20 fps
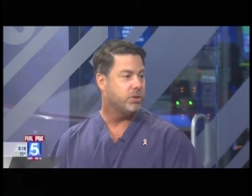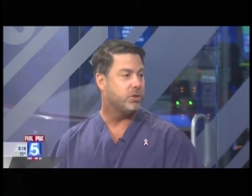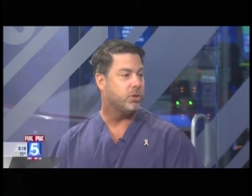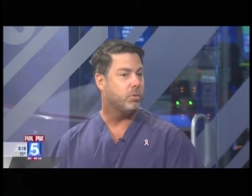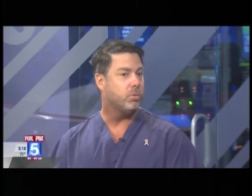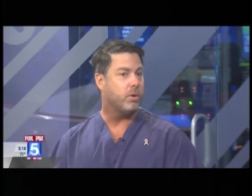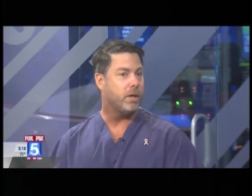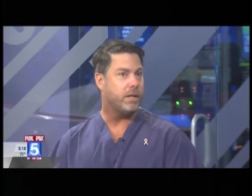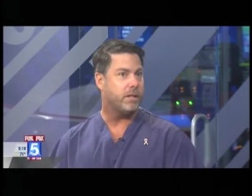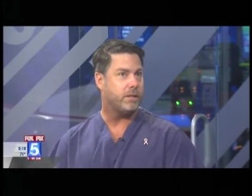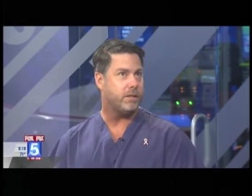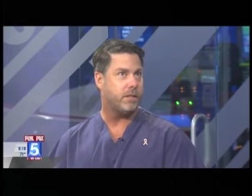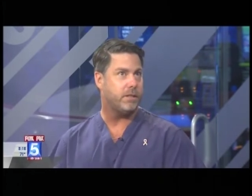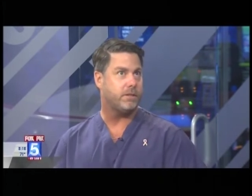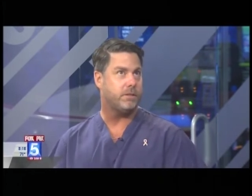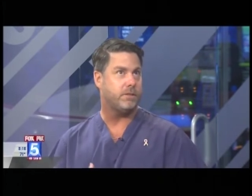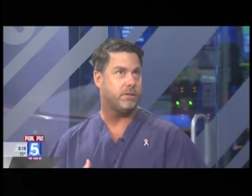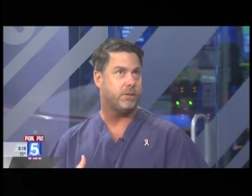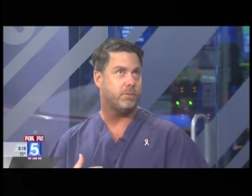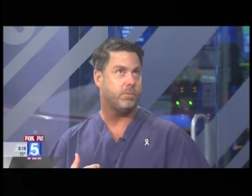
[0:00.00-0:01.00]
So, what it
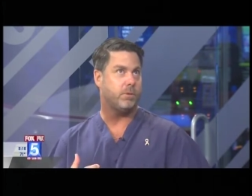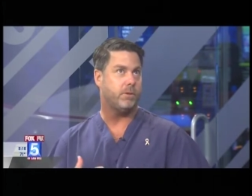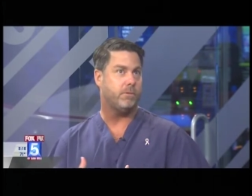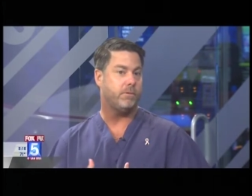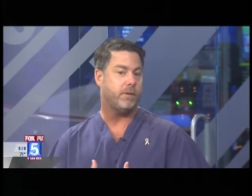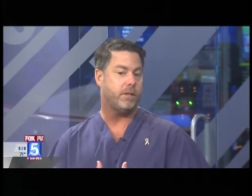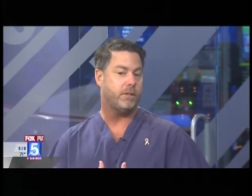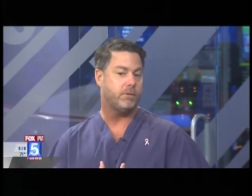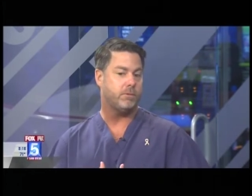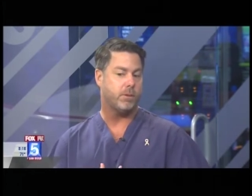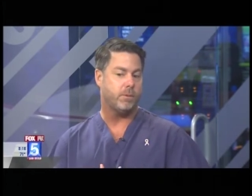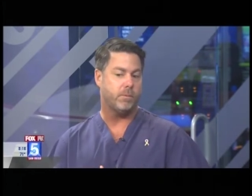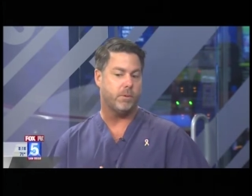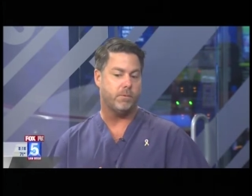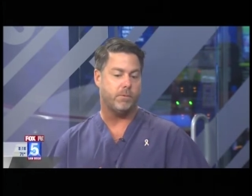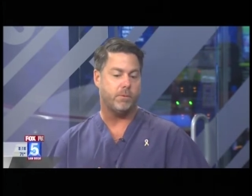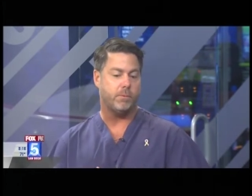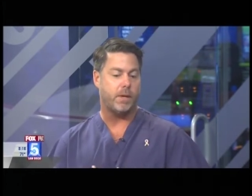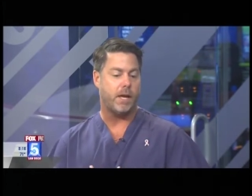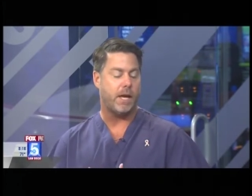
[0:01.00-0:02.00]
does is it prevents women
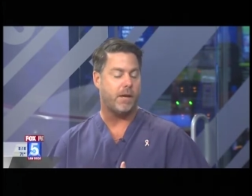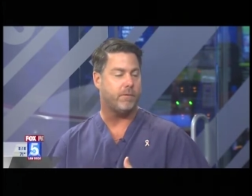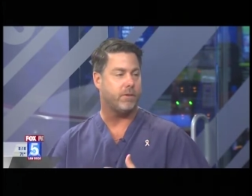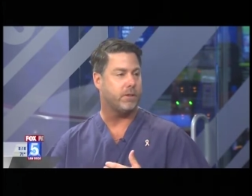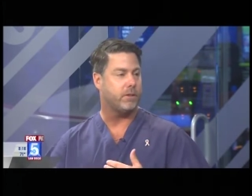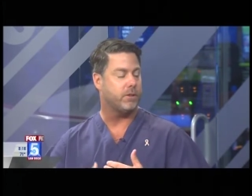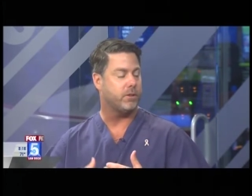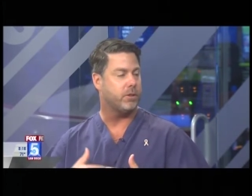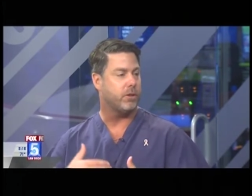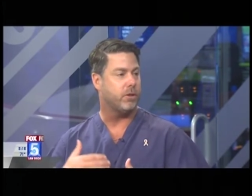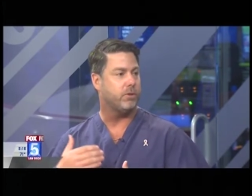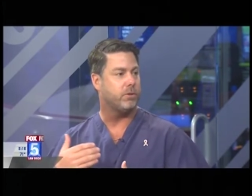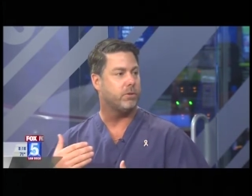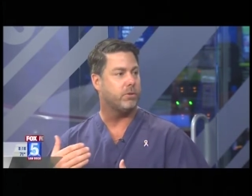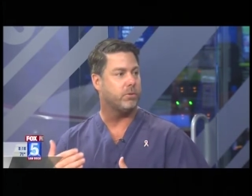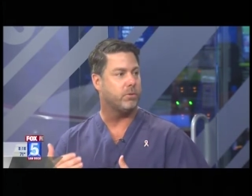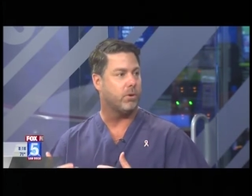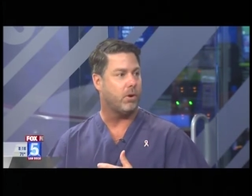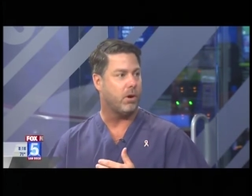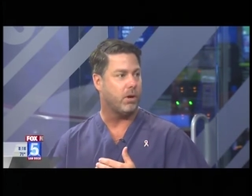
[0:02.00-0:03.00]
from having to go
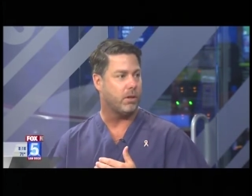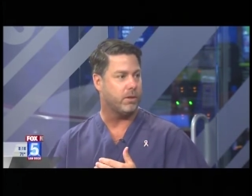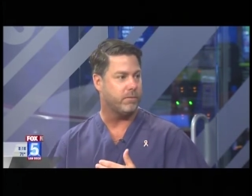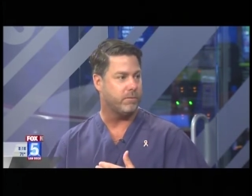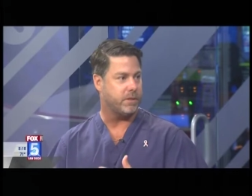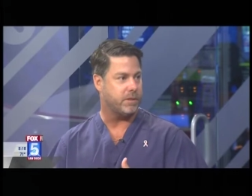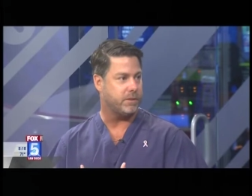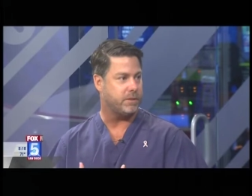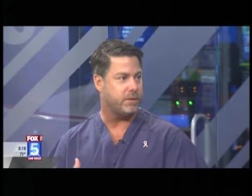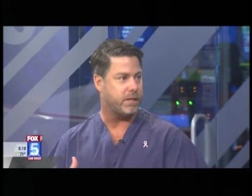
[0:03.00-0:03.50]
through all of these